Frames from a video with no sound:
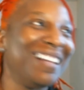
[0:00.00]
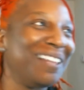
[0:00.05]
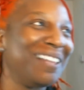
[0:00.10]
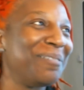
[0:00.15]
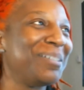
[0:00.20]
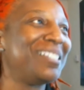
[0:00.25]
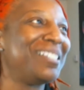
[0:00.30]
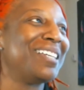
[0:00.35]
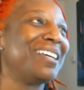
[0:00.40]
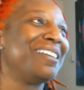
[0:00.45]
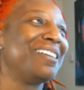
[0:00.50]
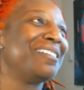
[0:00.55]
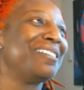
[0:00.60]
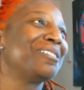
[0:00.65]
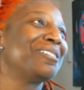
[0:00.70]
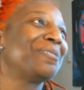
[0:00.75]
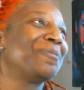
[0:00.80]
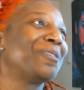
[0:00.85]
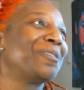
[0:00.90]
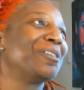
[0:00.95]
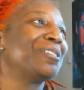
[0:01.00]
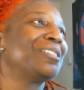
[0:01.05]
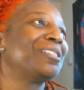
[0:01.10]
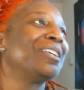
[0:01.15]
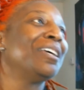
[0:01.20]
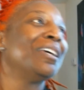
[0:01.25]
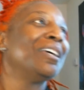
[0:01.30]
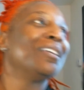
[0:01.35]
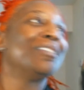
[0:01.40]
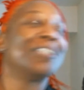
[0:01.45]
let me tell you this first.
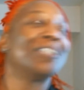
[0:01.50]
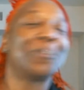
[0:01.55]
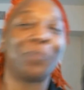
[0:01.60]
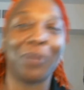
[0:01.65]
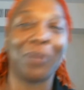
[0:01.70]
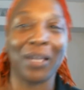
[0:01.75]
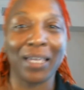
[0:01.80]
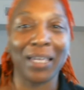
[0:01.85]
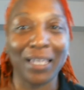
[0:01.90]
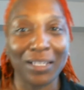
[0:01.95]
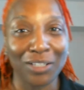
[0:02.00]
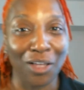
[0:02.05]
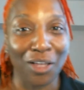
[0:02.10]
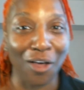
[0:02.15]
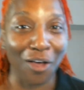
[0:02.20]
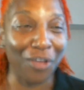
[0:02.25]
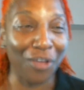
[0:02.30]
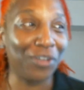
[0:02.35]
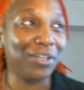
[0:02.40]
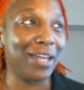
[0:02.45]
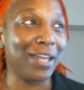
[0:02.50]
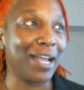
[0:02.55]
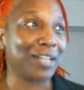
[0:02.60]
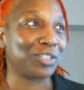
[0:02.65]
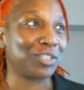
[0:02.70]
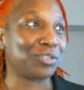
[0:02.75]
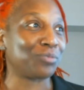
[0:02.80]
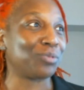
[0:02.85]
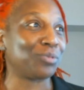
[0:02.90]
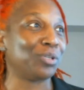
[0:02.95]
The spray is all
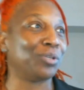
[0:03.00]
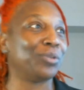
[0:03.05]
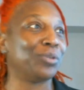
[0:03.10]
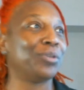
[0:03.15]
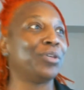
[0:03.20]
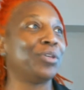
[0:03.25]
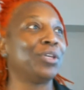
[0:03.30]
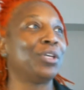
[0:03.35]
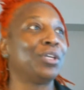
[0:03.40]
natural